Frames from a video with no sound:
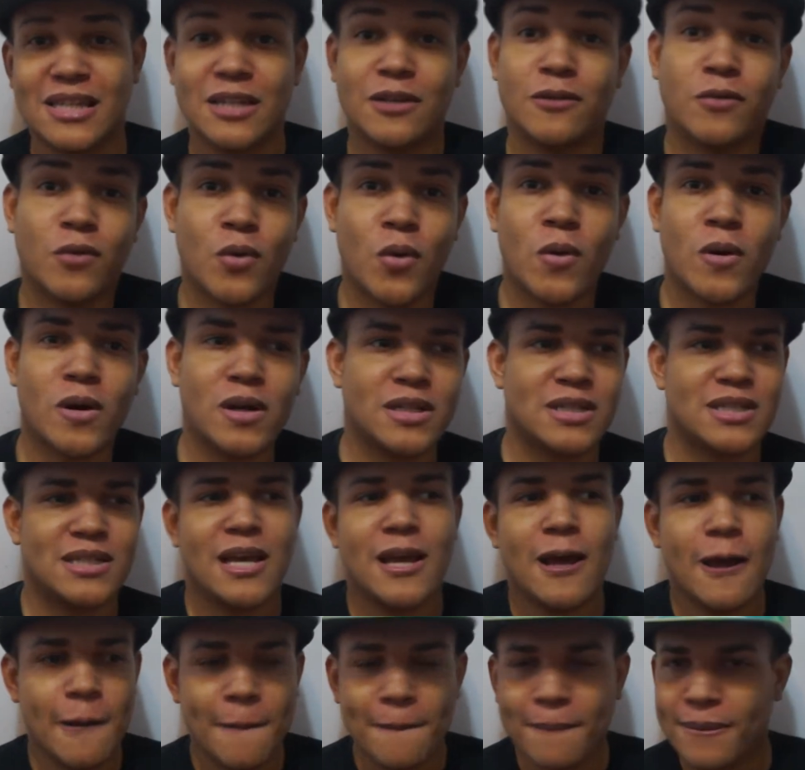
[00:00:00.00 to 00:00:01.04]
And of course,
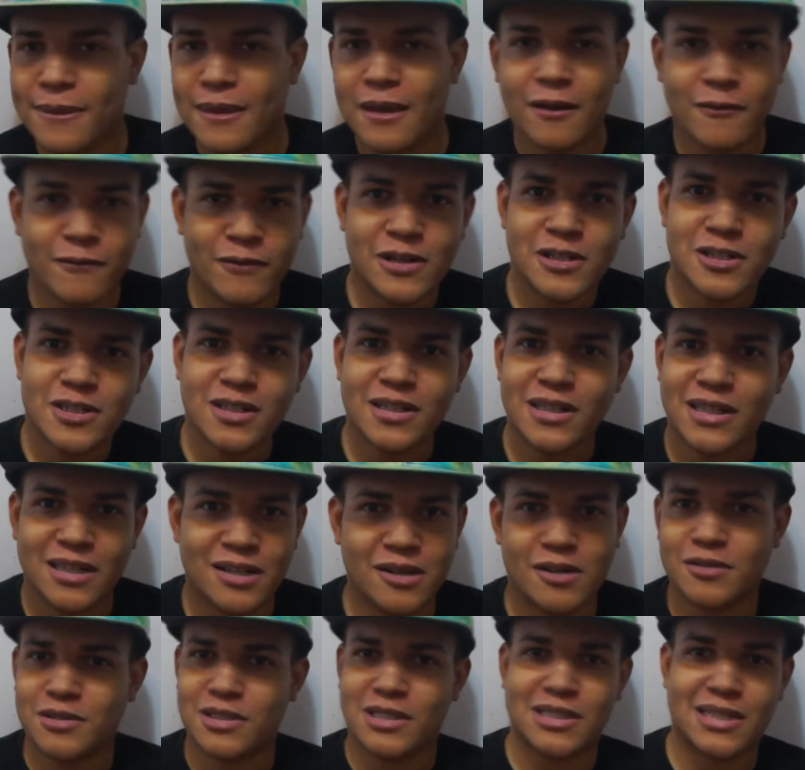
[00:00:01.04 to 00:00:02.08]
eventually,
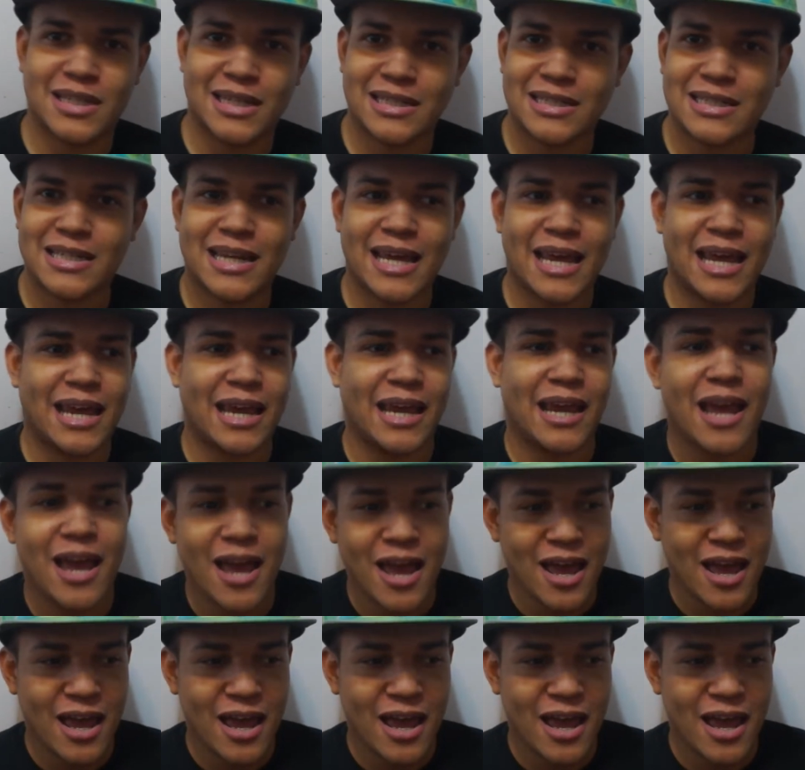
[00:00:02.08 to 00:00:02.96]
you know, just like today,